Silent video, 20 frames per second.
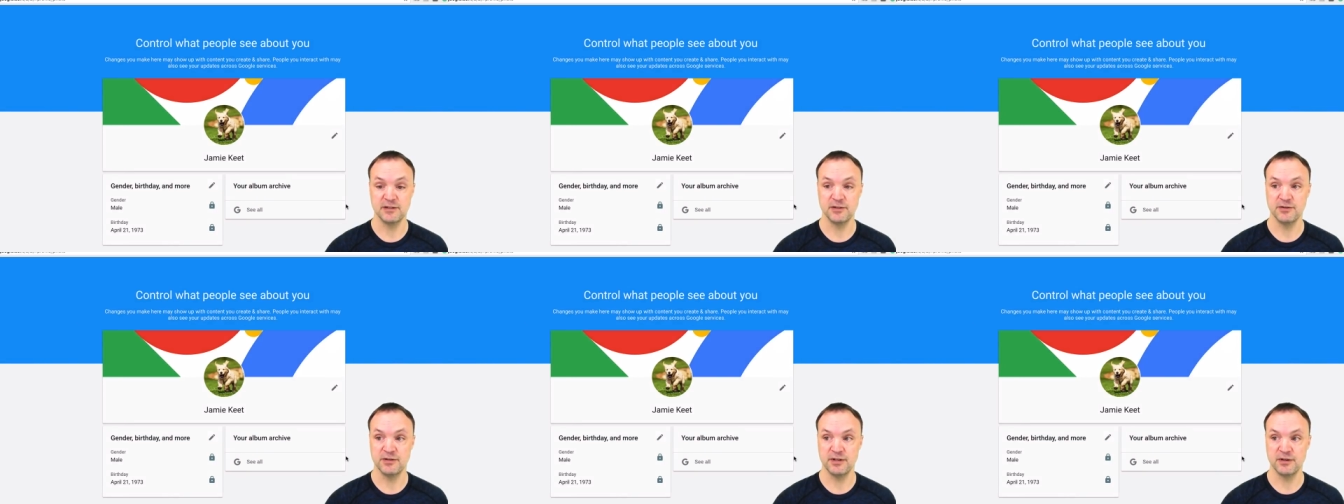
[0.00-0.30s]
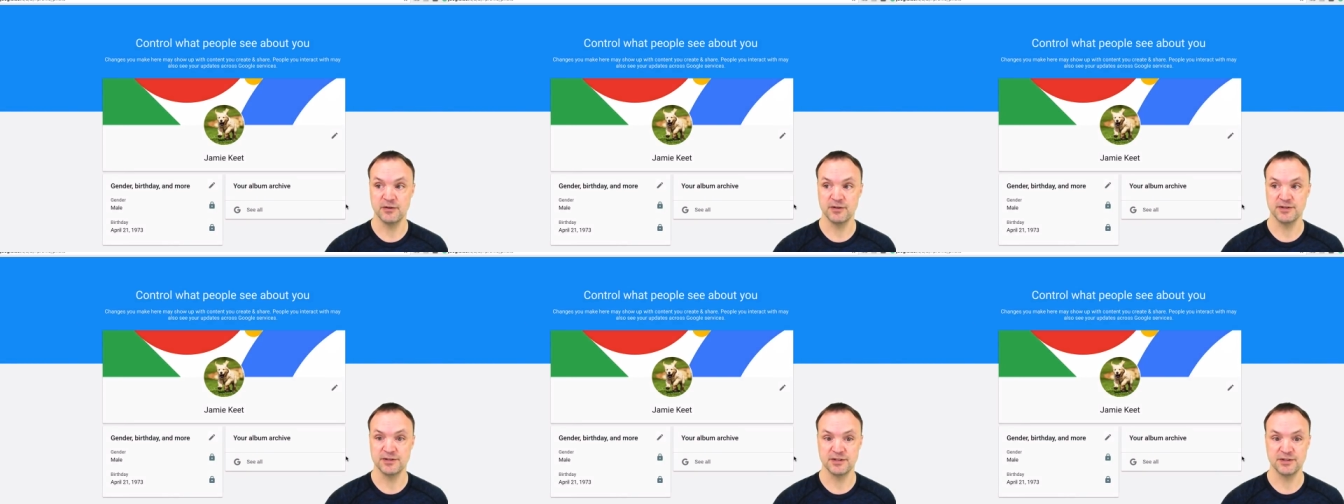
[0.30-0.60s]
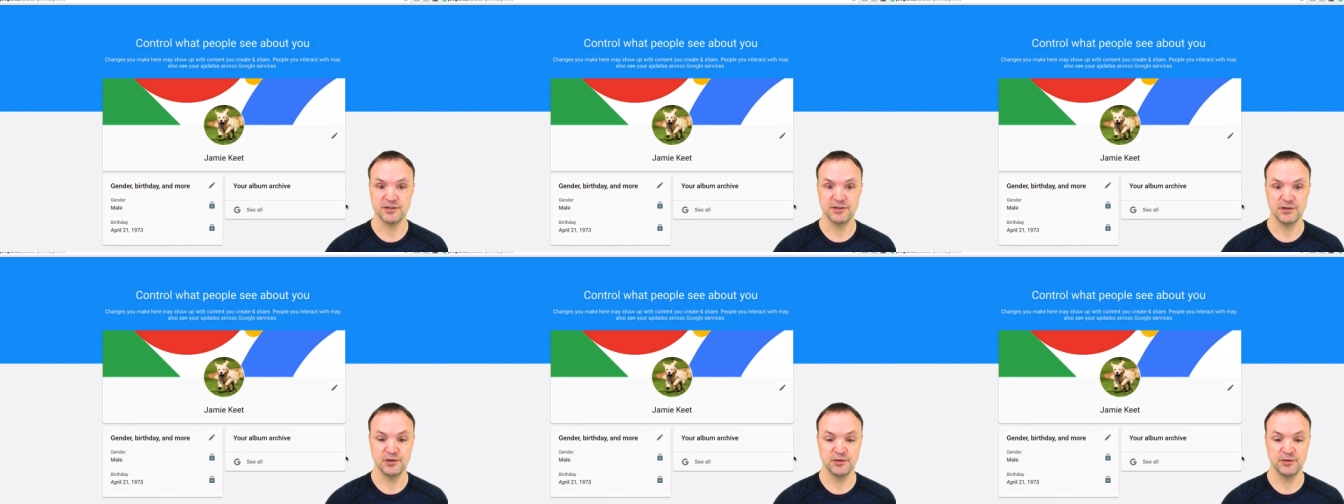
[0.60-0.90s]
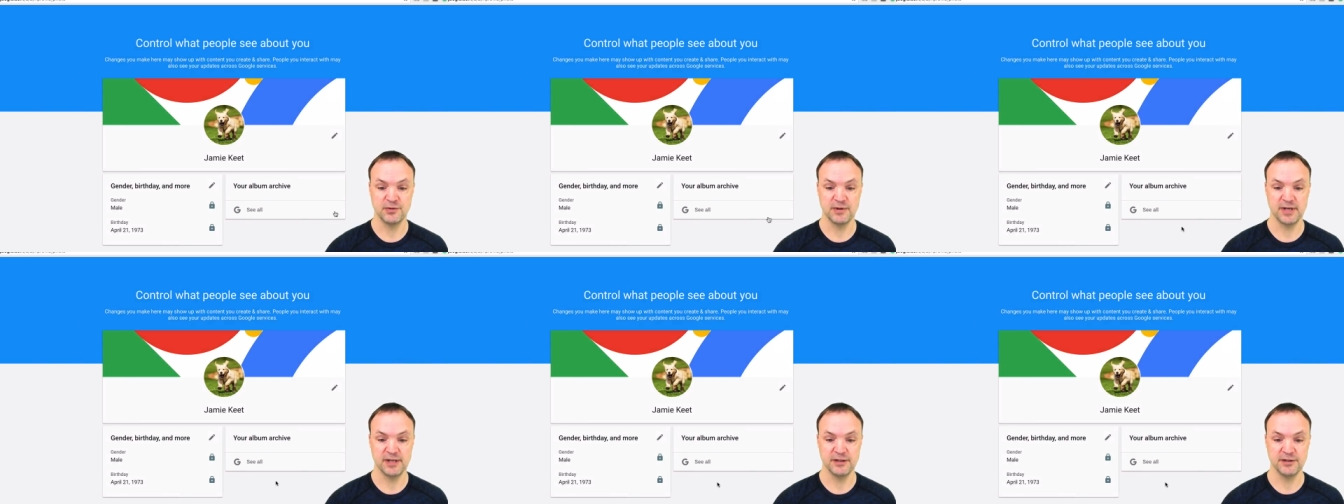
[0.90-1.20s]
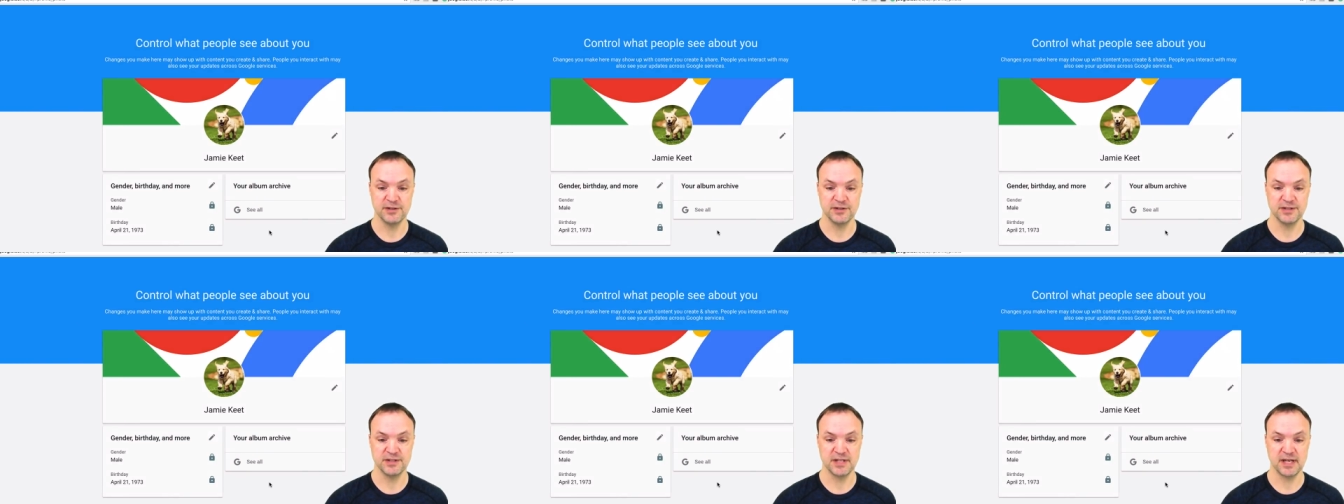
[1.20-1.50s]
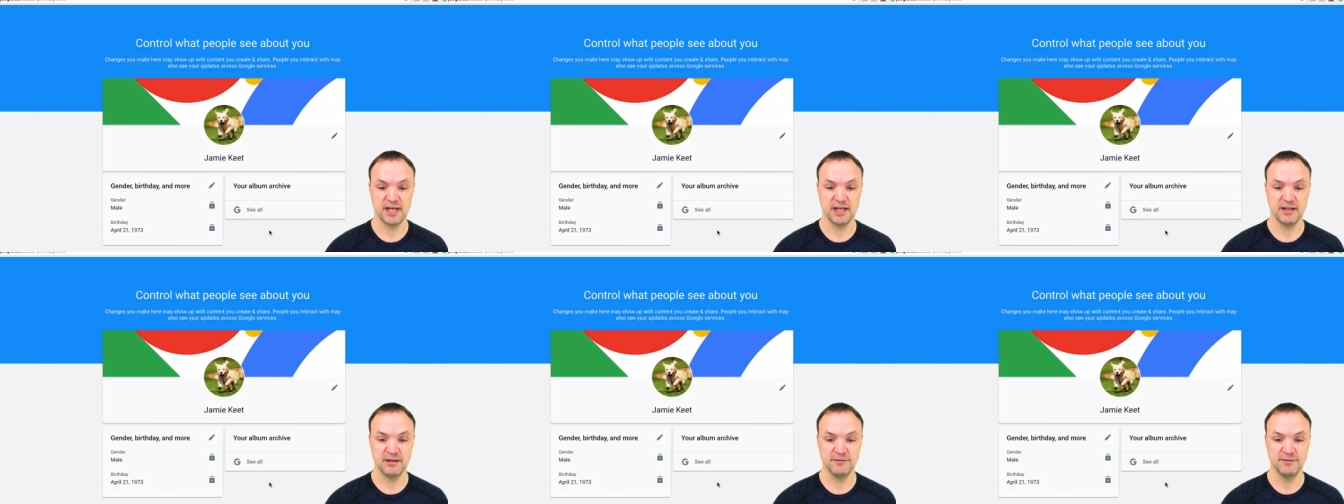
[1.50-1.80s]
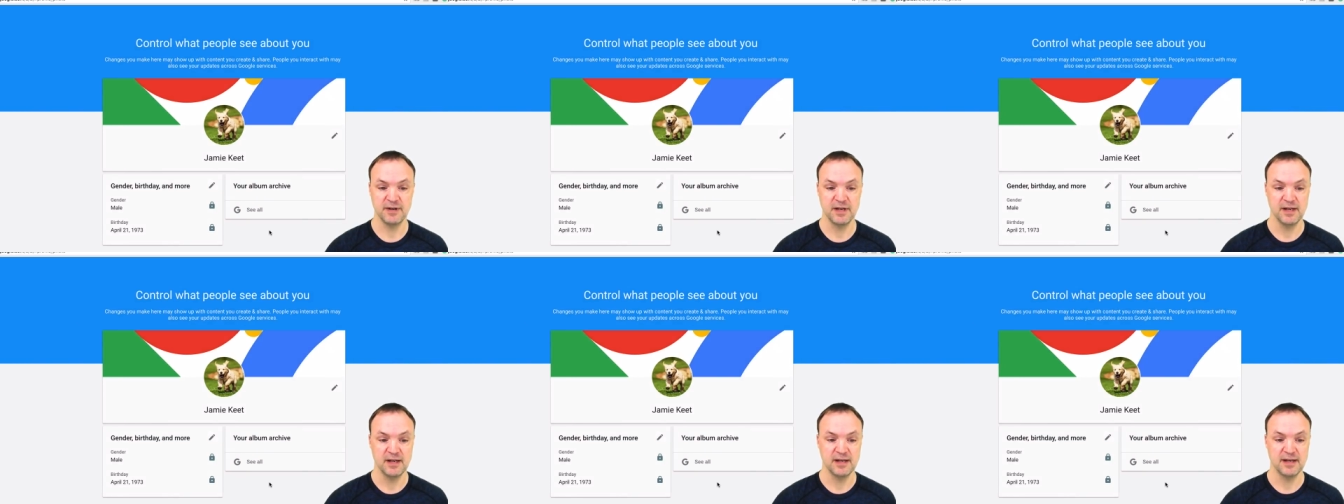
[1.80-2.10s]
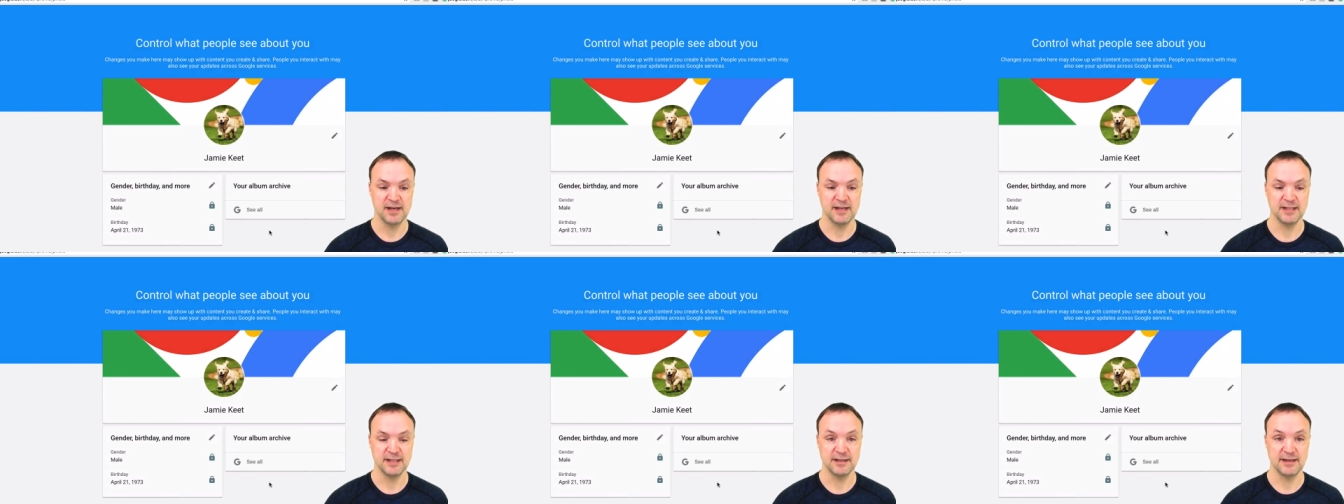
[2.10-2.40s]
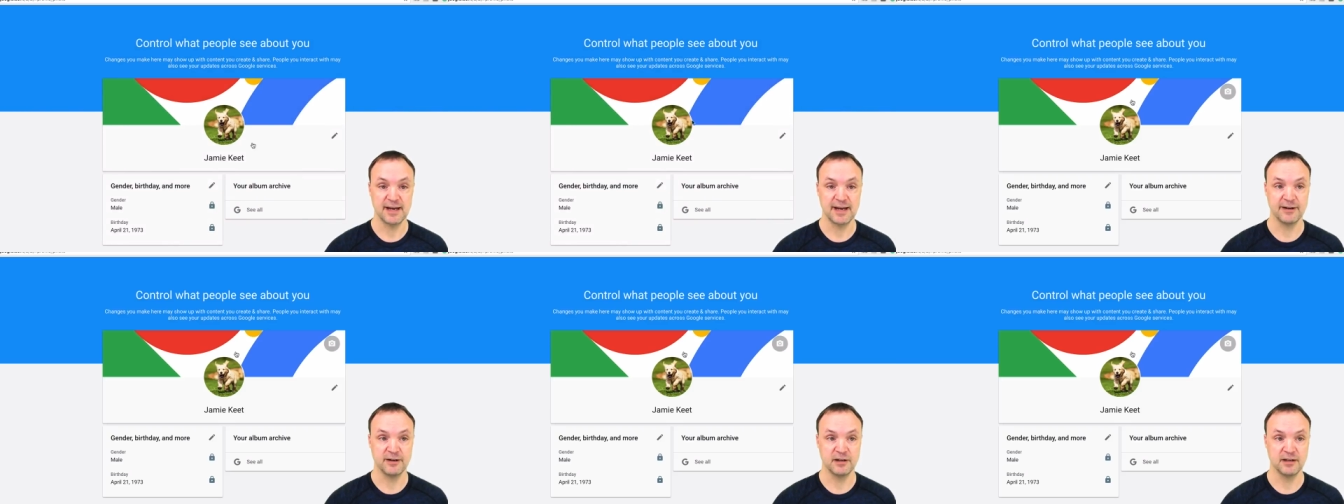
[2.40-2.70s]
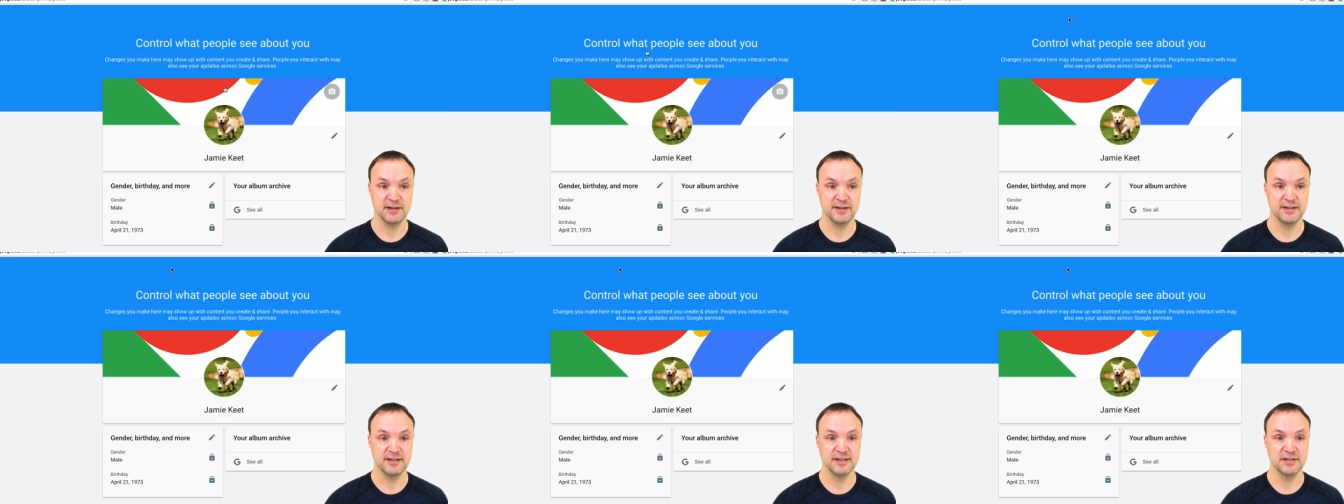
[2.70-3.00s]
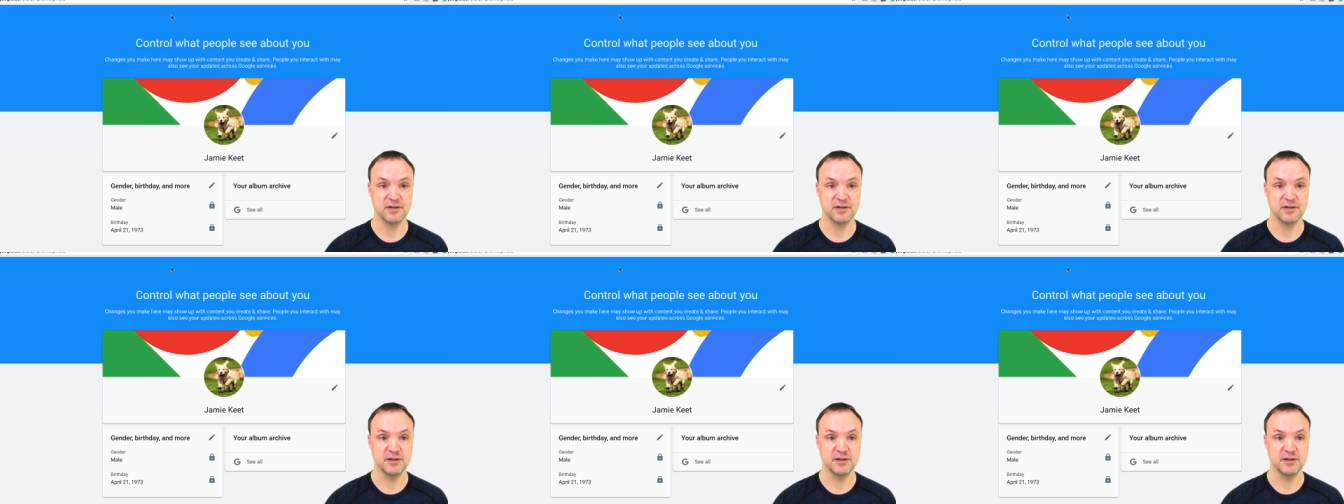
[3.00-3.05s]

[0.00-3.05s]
You notice there's no other save at all on this.